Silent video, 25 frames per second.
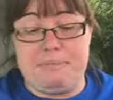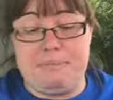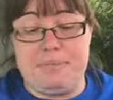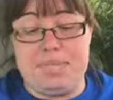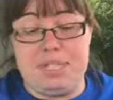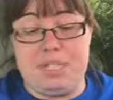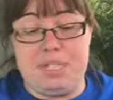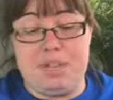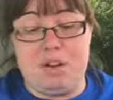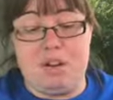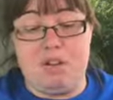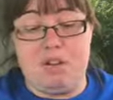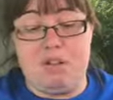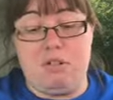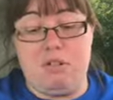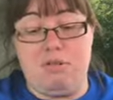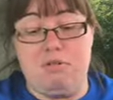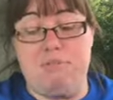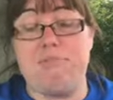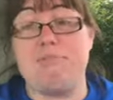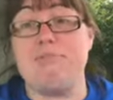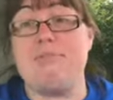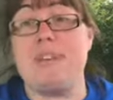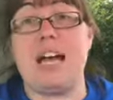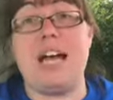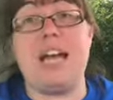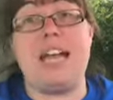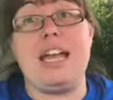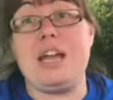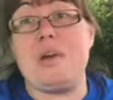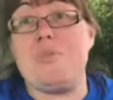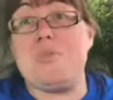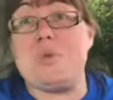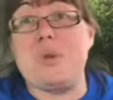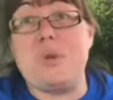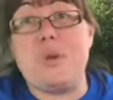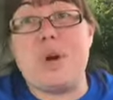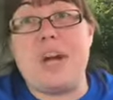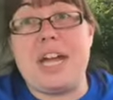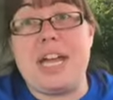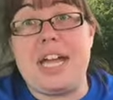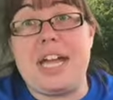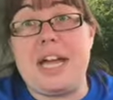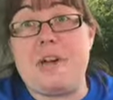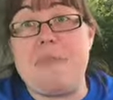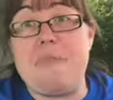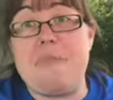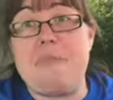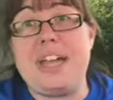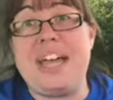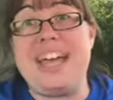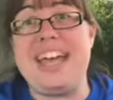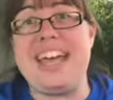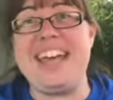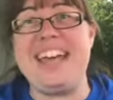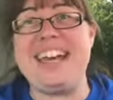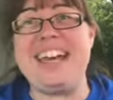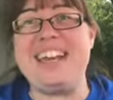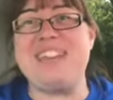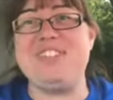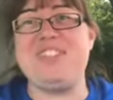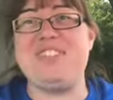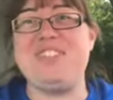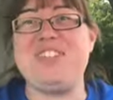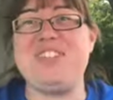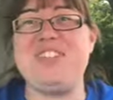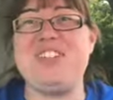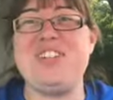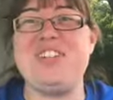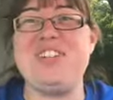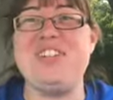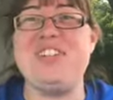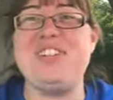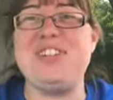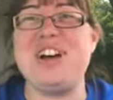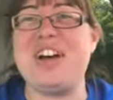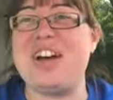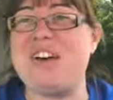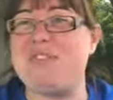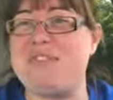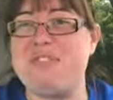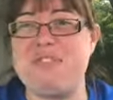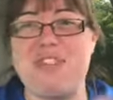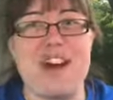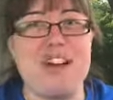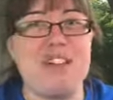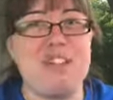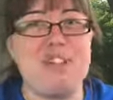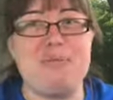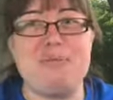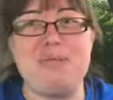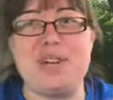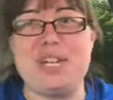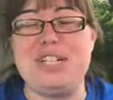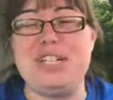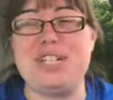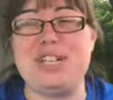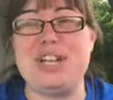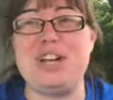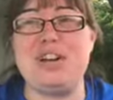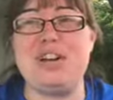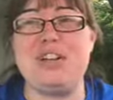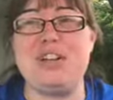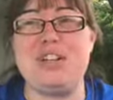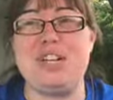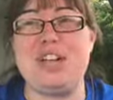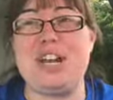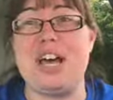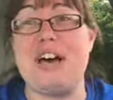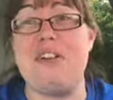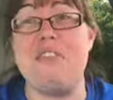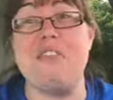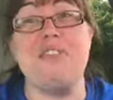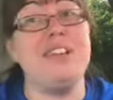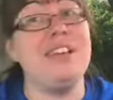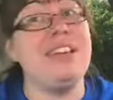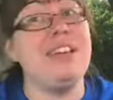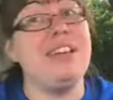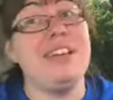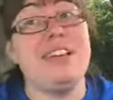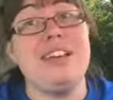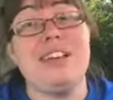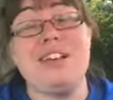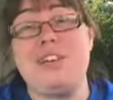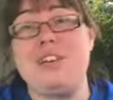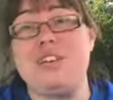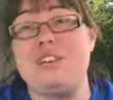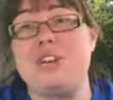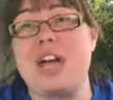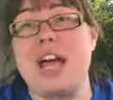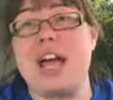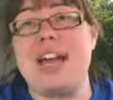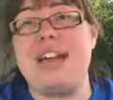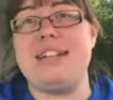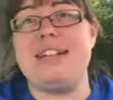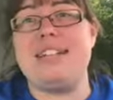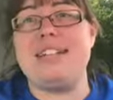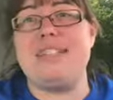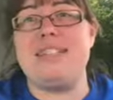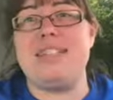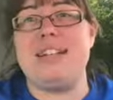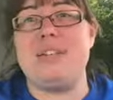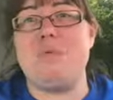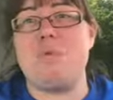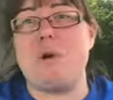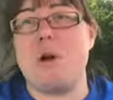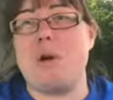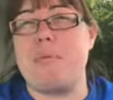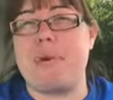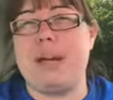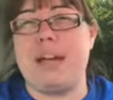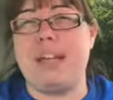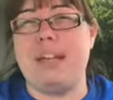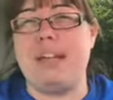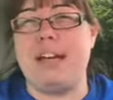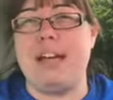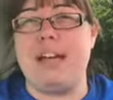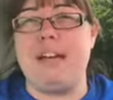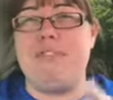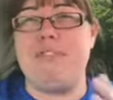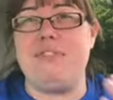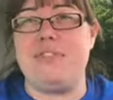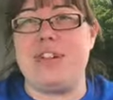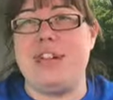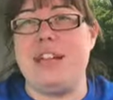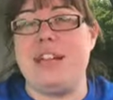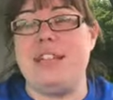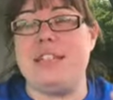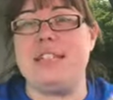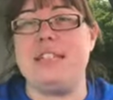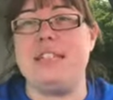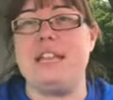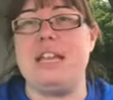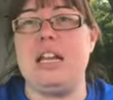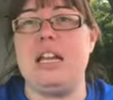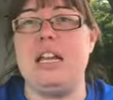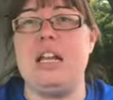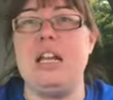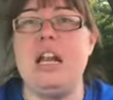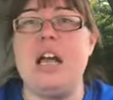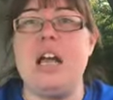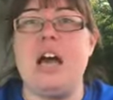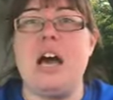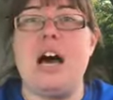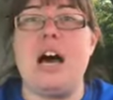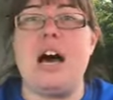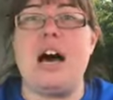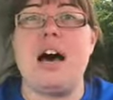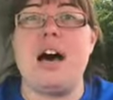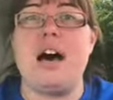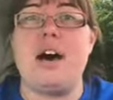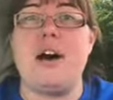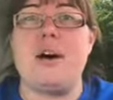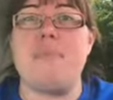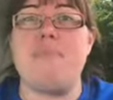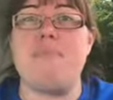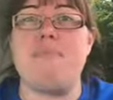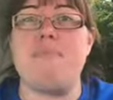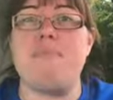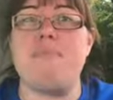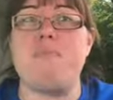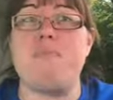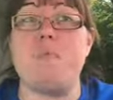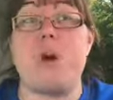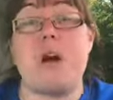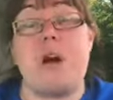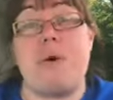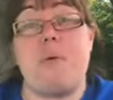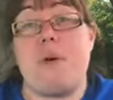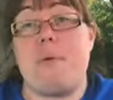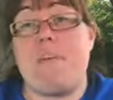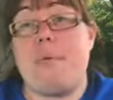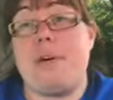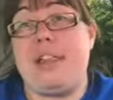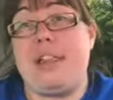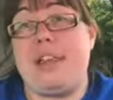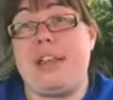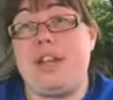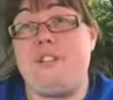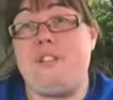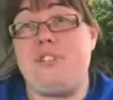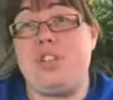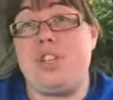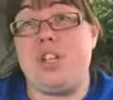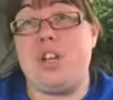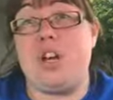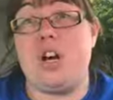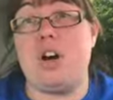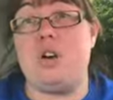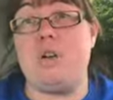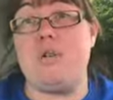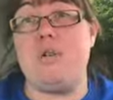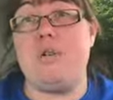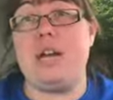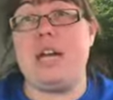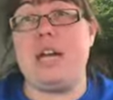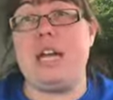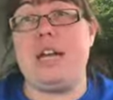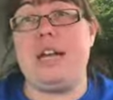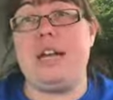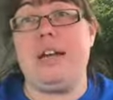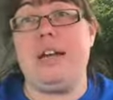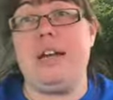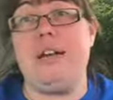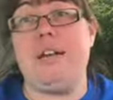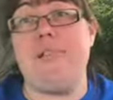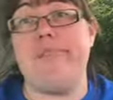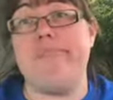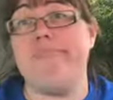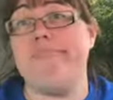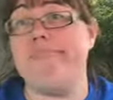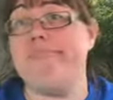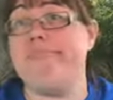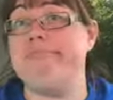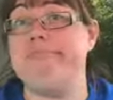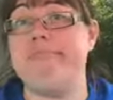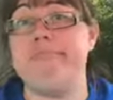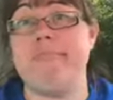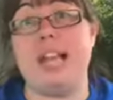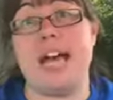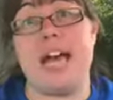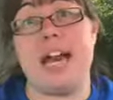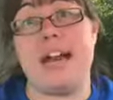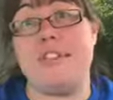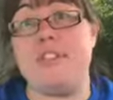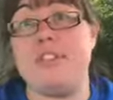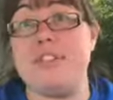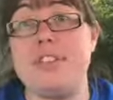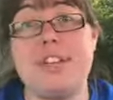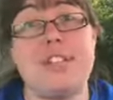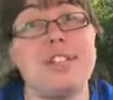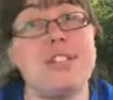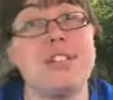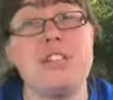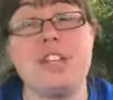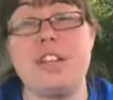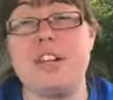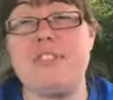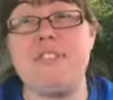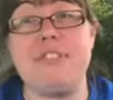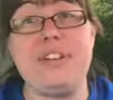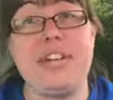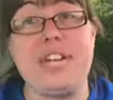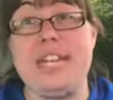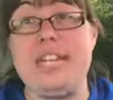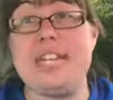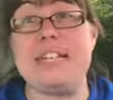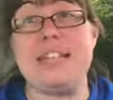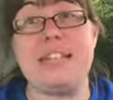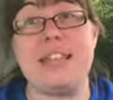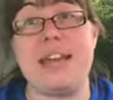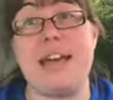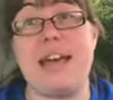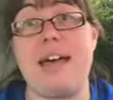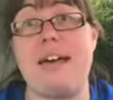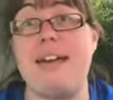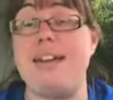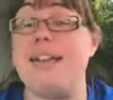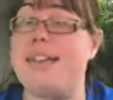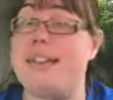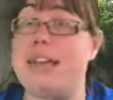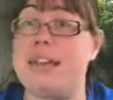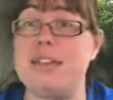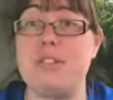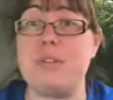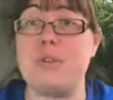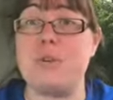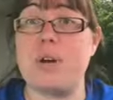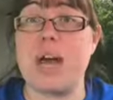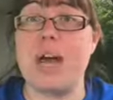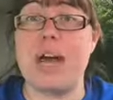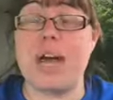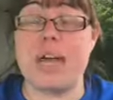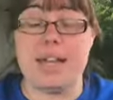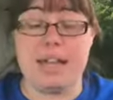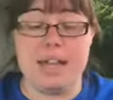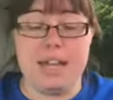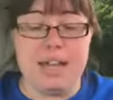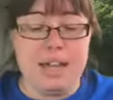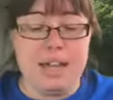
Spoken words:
So I am who I am. And if you have followed my channel enough, you'll kind of see where my life is and where I want my life to go. And not everything's going to fit into that. And that's okay.